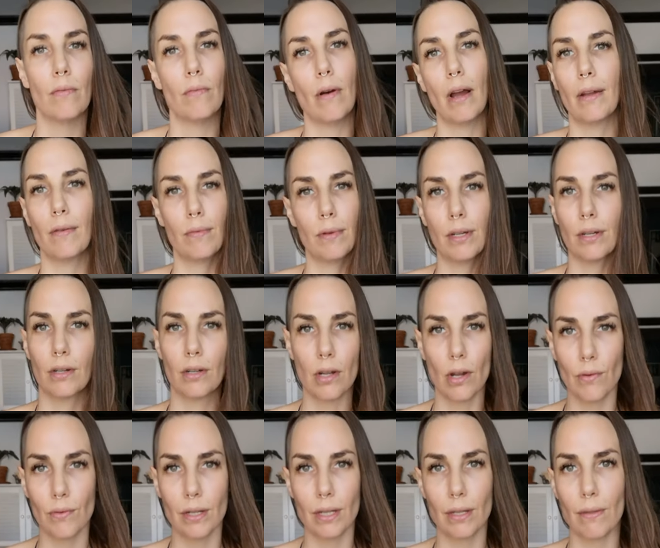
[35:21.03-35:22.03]
Why we are
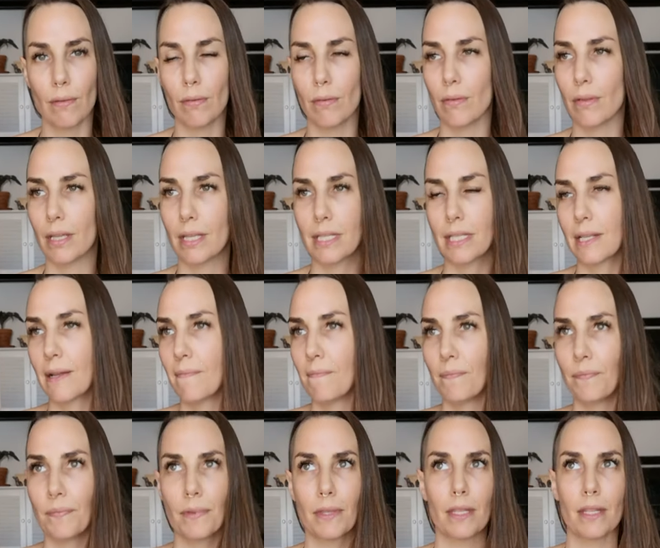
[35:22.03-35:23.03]
going through this,
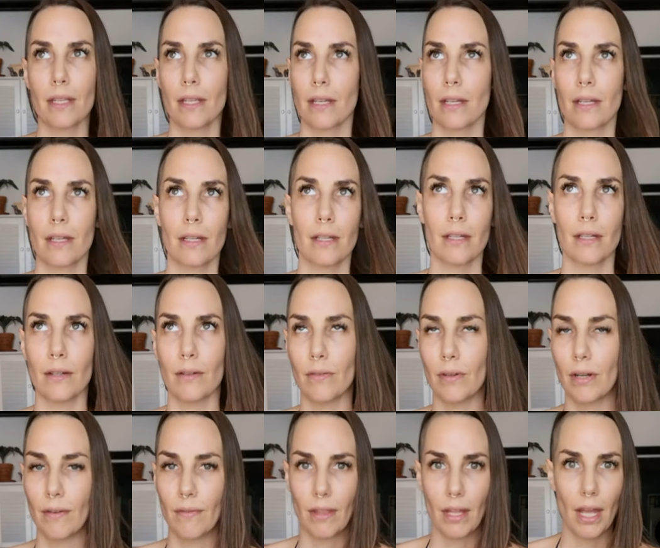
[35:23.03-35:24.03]

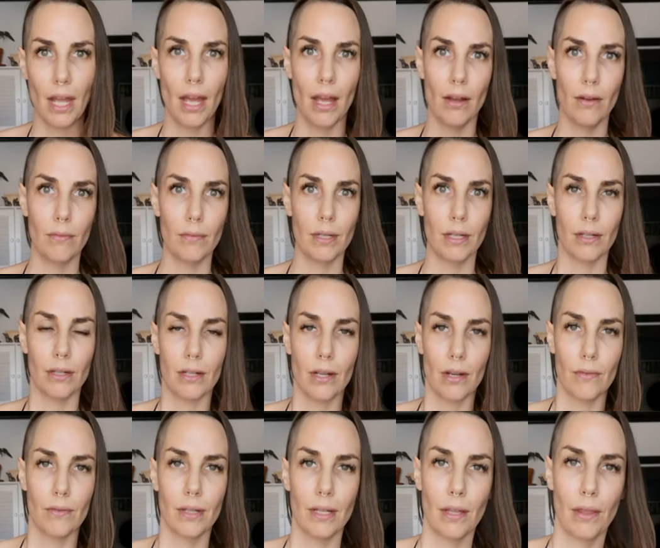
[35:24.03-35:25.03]
whatever the hell we are
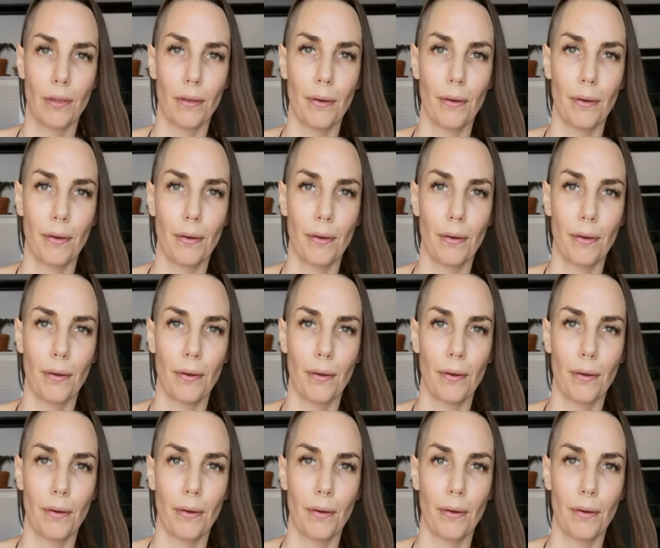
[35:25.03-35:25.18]
going